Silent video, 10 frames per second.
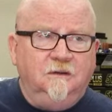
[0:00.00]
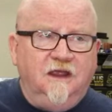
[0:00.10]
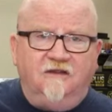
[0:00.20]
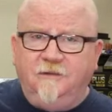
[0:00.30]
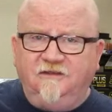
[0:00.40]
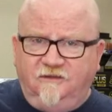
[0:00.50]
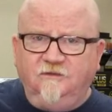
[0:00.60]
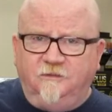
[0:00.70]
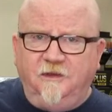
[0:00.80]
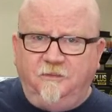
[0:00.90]
everybody
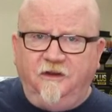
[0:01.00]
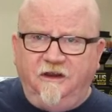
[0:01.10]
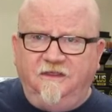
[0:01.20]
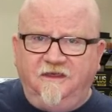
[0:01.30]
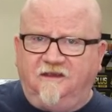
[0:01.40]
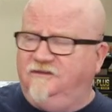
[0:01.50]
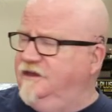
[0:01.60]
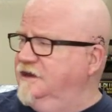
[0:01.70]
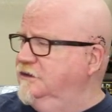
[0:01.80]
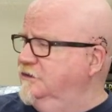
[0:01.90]
seems to be pretty
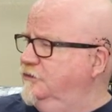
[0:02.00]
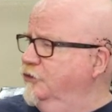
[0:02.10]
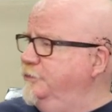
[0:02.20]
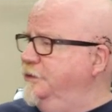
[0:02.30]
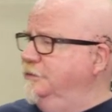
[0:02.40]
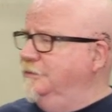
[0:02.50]
thick-skinned group.